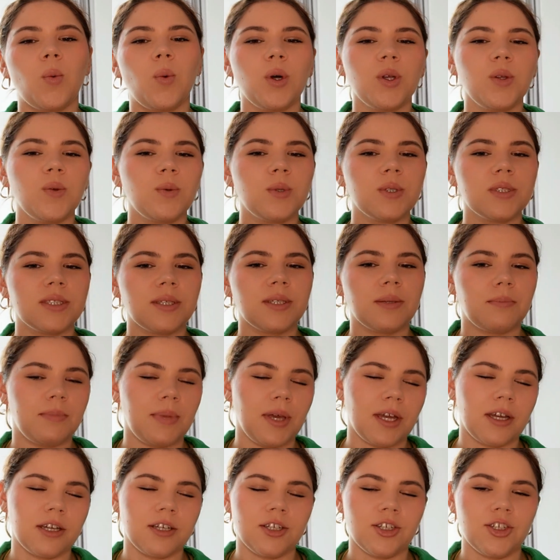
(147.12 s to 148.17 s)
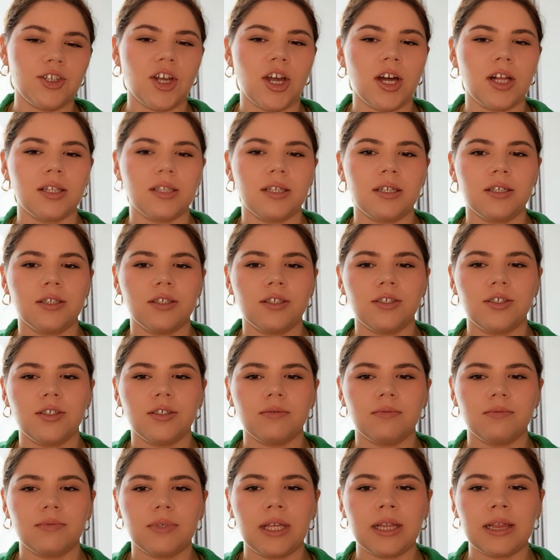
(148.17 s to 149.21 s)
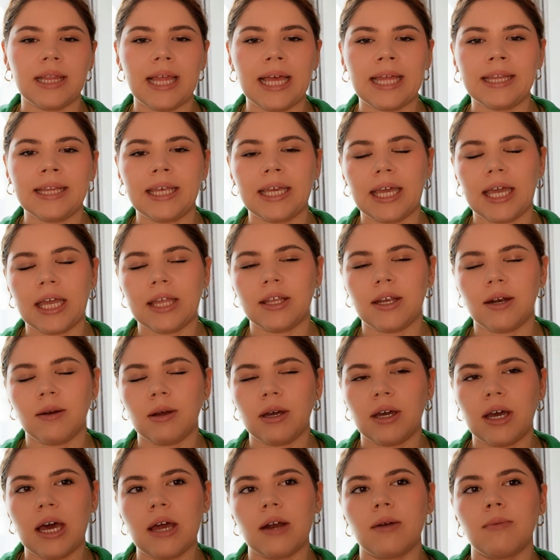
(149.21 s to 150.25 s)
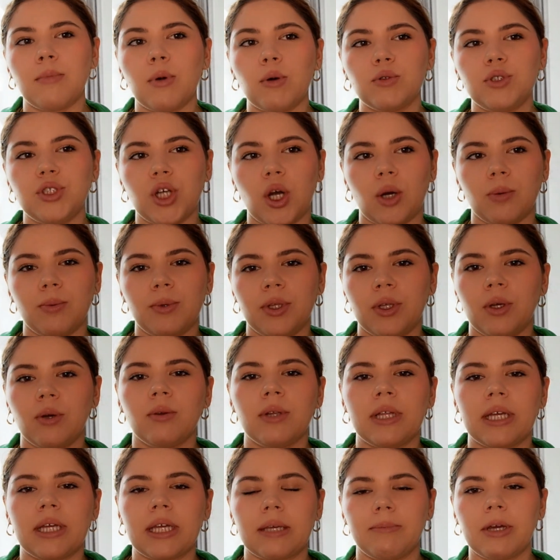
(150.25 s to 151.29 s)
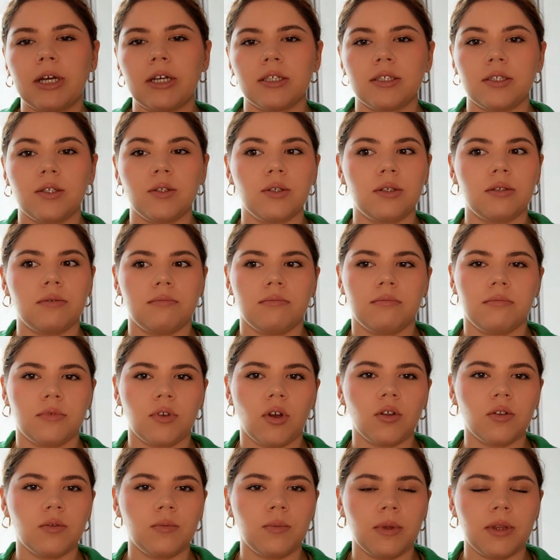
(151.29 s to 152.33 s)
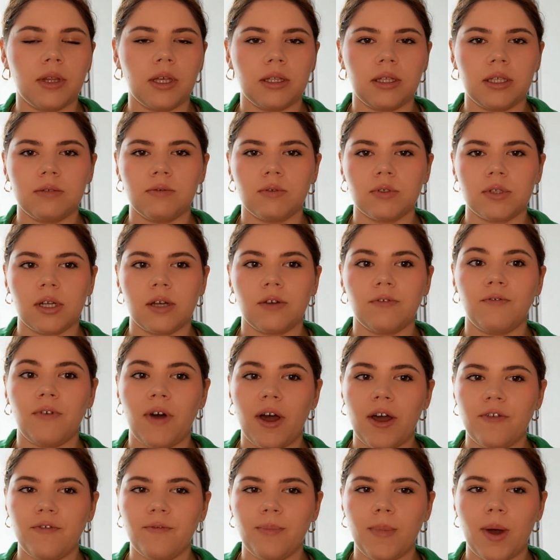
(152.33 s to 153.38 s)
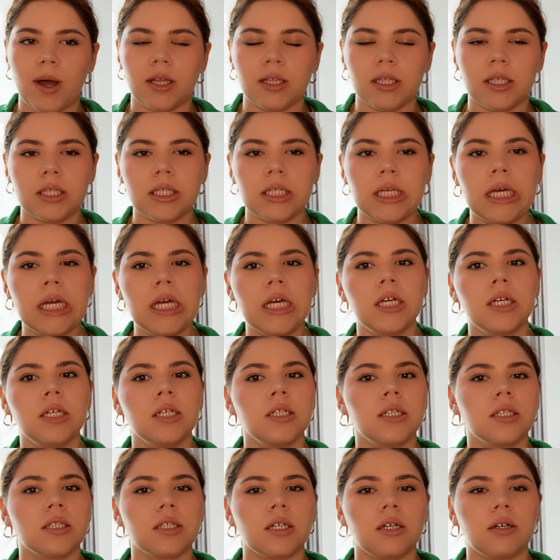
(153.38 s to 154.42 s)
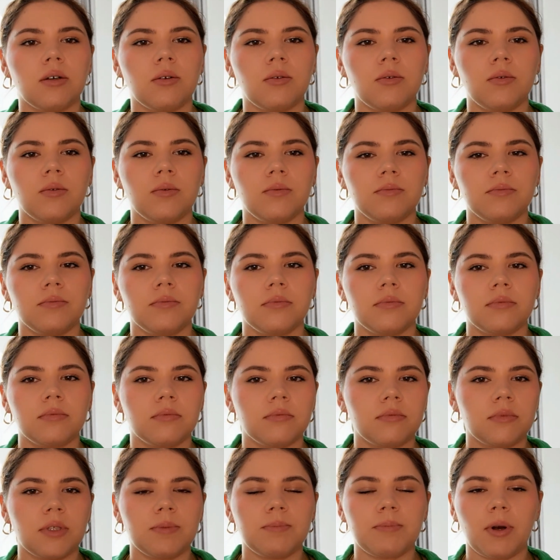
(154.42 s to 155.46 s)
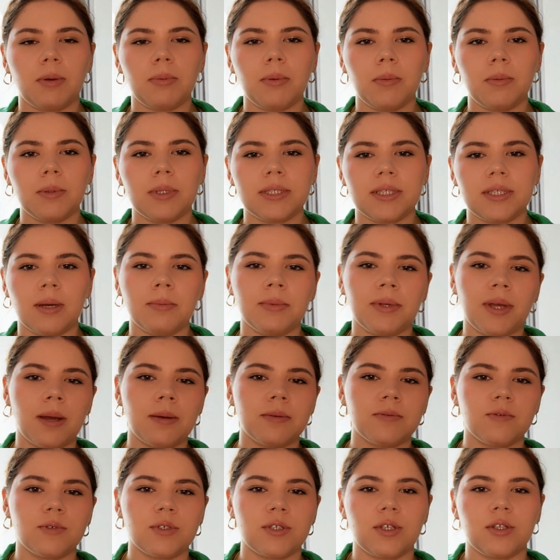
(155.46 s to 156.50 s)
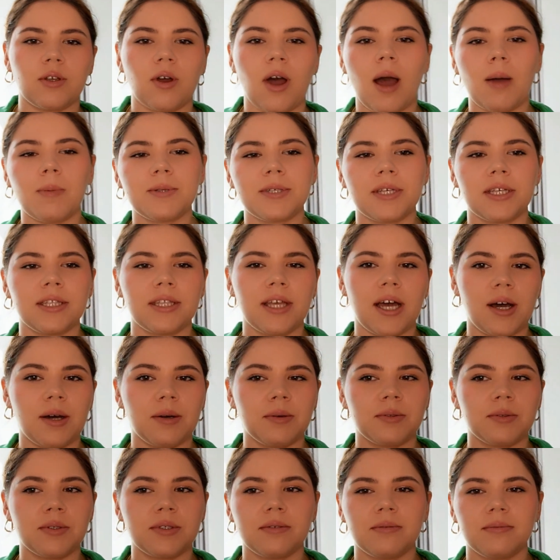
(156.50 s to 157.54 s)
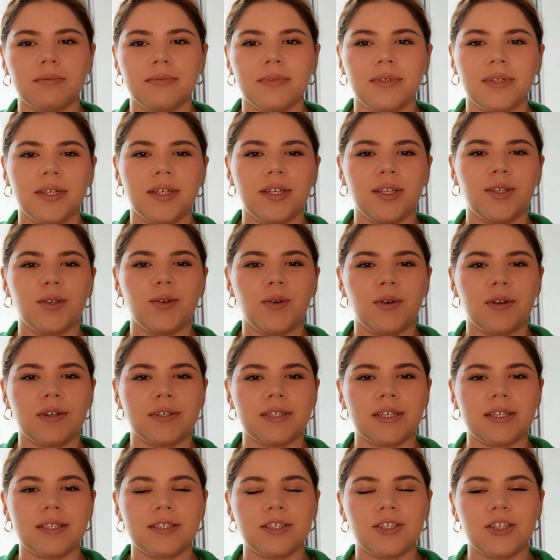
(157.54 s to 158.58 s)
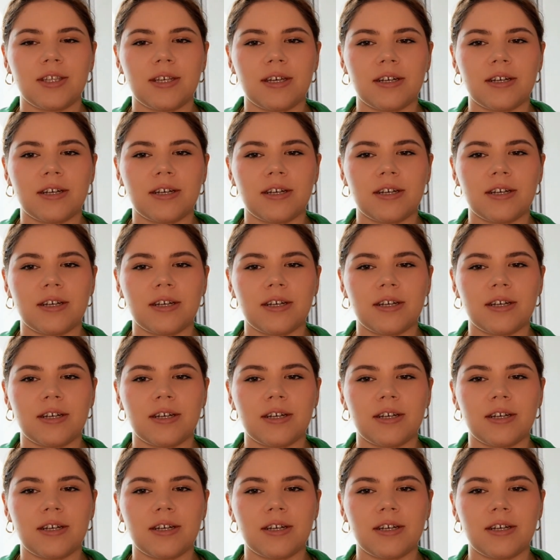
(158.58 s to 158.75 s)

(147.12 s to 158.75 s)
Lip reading: was the biggest challenge in landing a remote job? Like because you told me that it was like 5 months, so probably some was ups and downs during this journey.